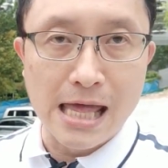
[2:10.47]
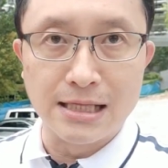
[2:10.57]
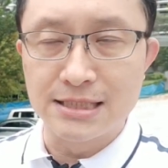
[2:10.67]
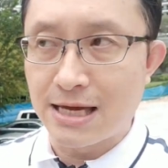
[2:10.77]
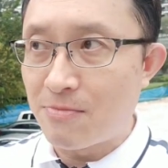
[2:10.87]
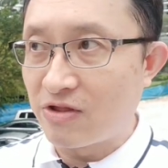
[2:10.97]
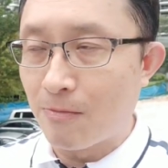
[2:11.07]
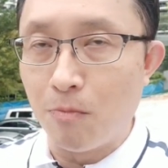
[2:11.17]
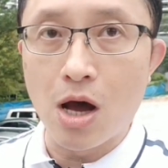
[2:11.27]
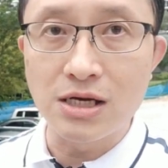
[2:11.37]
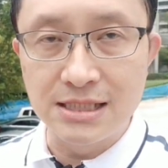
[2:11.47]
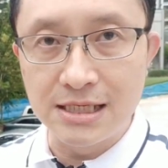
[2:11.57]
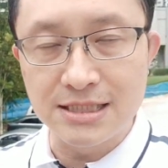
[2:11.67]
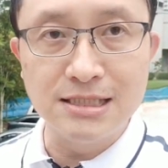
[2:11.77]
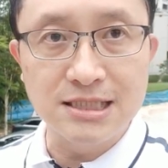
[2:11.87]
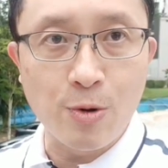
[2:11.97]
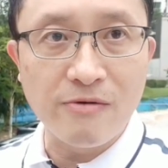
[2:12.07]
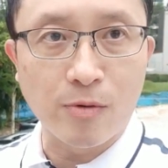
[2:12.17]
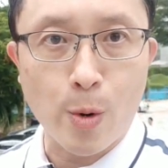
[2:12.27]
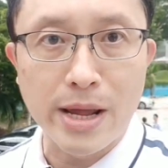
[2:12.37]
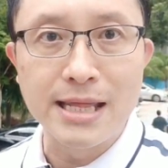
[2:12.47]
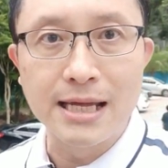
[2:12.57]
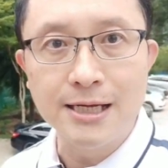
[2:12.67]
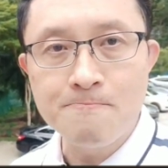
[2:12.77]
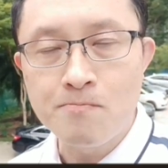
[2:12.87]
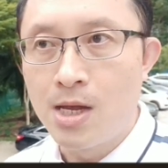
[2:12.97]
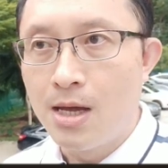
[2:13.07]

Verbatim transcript: and some of the blocks distance away from one another,